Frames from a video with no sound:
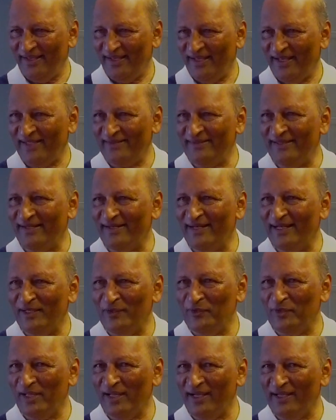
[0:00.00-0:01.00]
at the
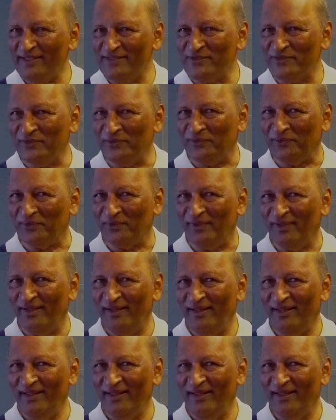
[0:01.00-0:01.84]
Clairwood High School.